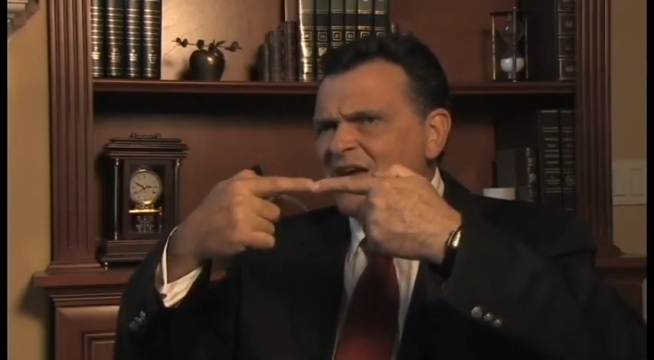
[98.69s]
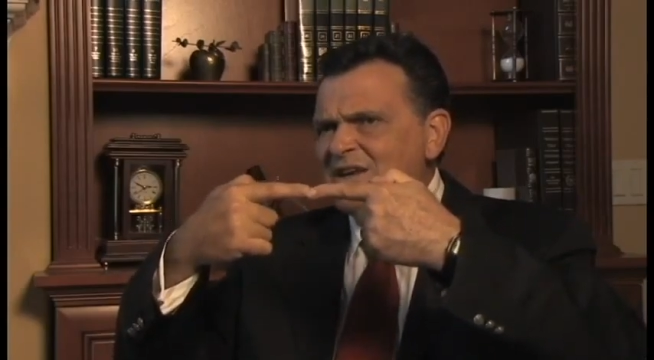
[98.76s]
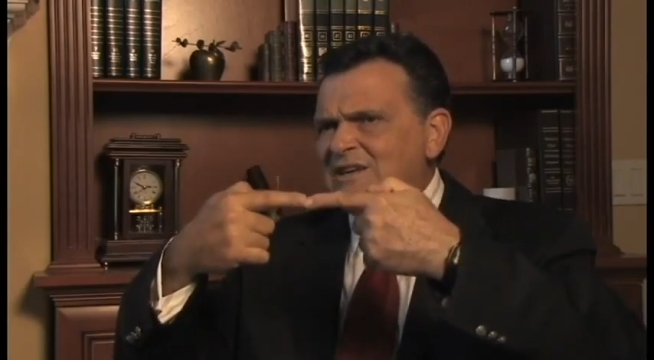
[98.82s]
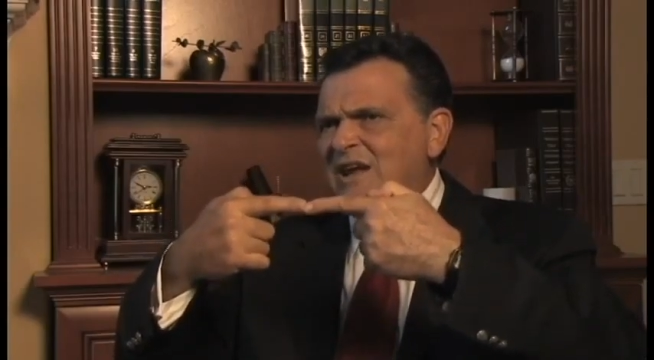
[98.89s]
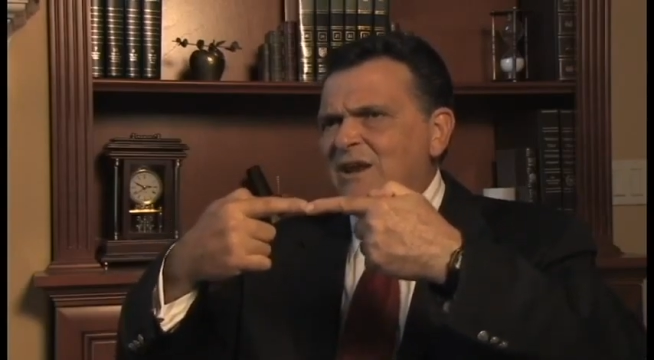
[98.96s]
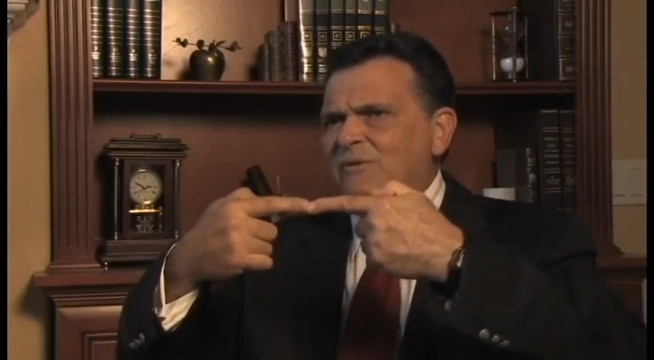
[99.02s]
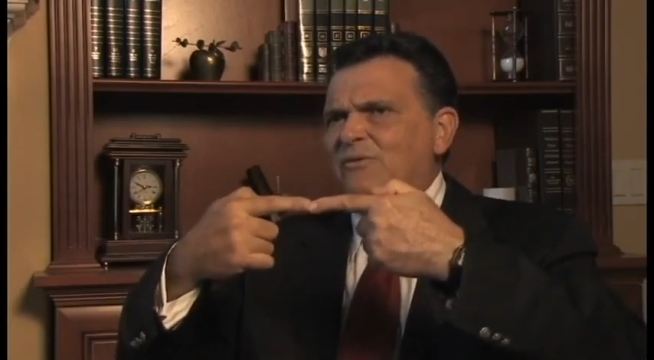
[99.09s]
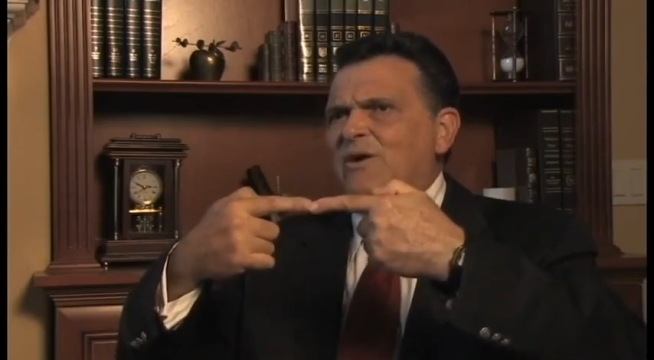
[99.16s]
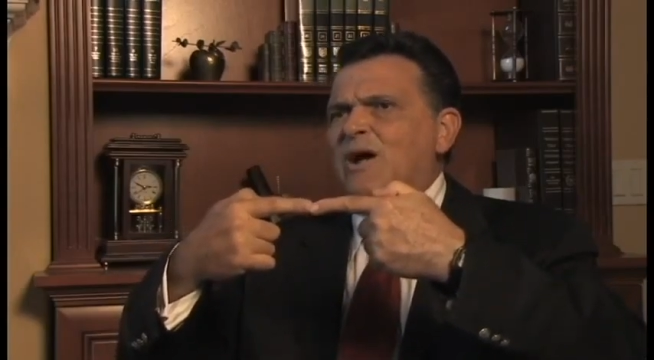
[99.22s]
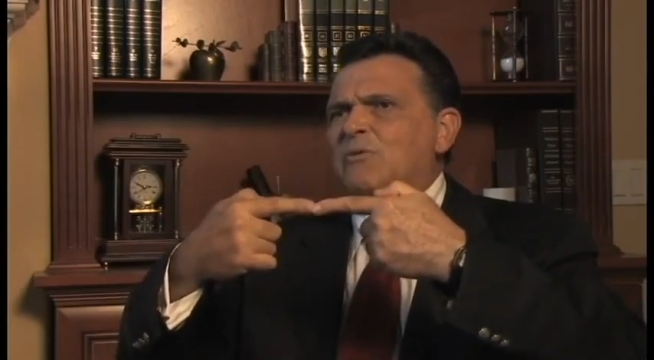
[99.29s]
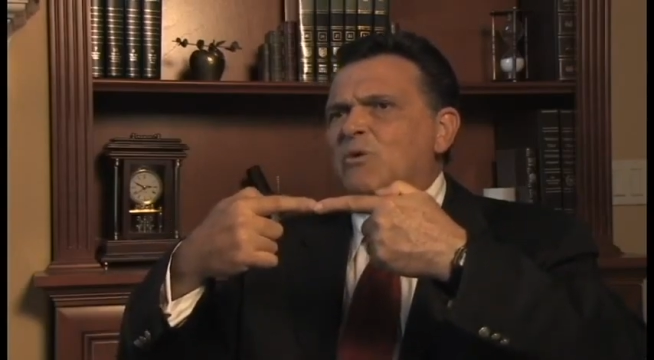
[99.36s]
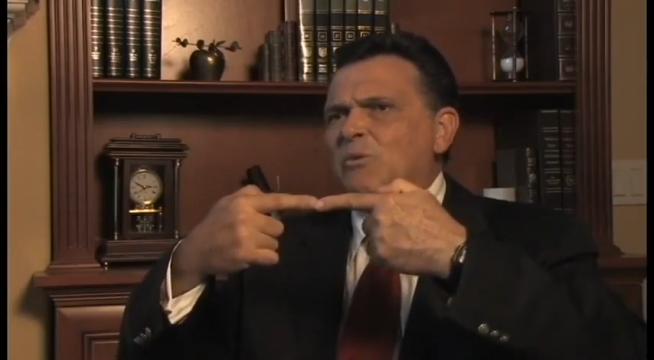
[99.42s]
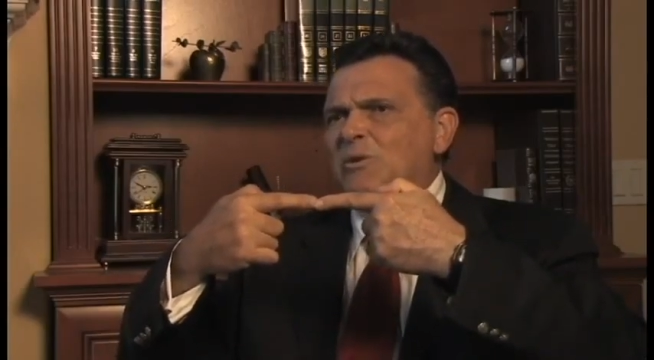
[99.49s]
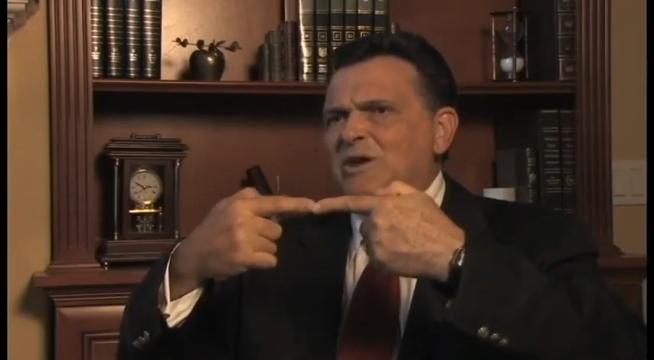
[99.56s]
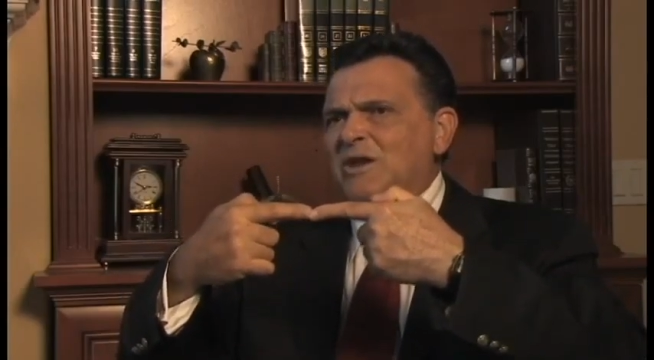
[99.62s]
identify
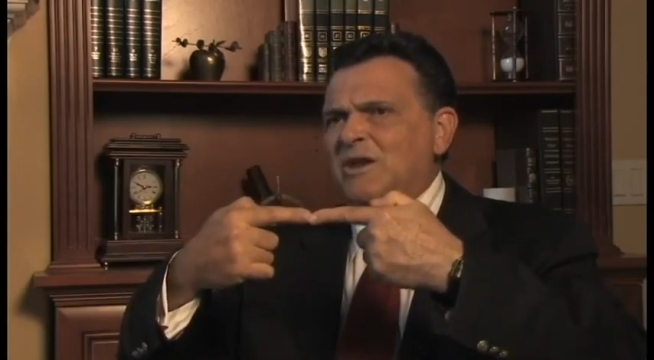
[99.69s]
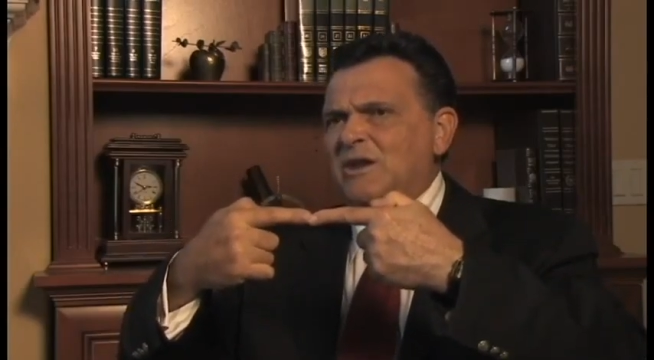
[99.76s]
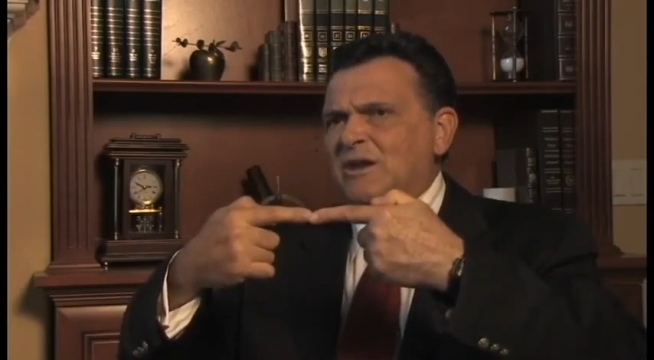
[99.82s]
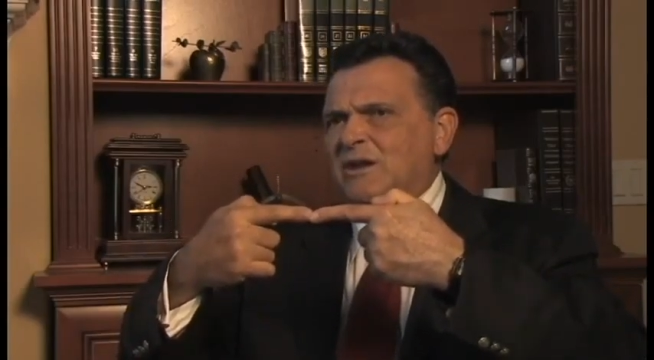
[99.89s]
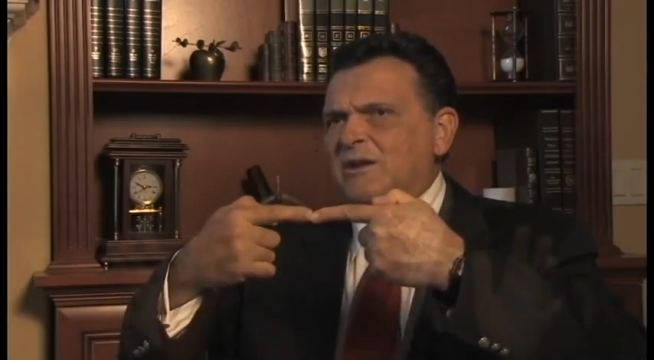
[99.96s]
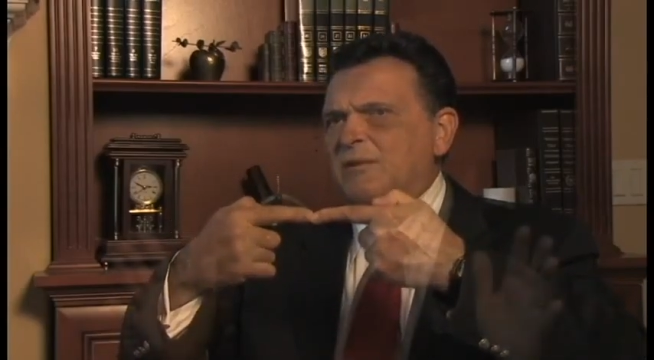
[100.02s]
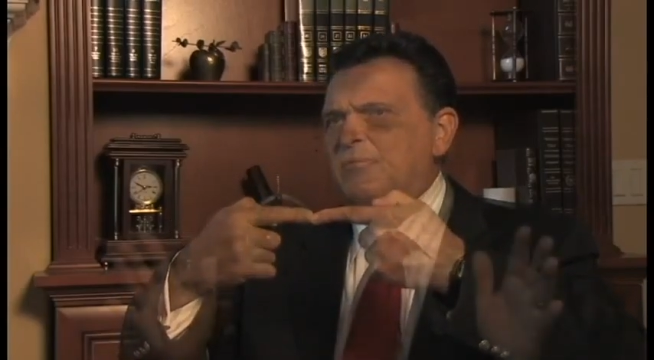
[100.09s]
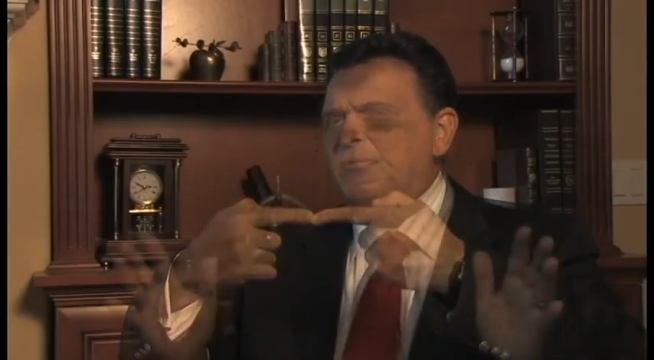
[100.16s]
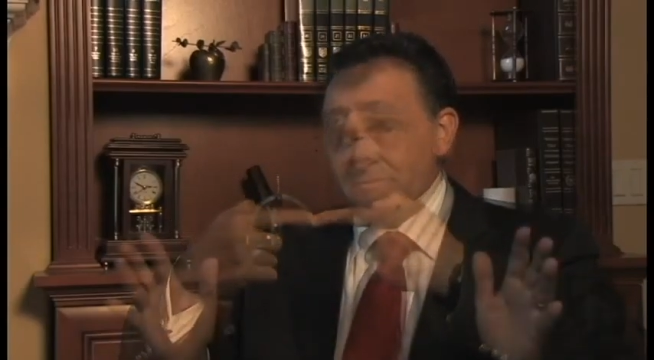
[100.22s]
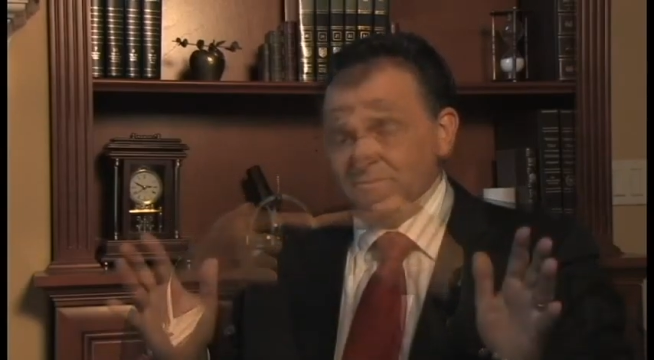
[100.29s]
what we need.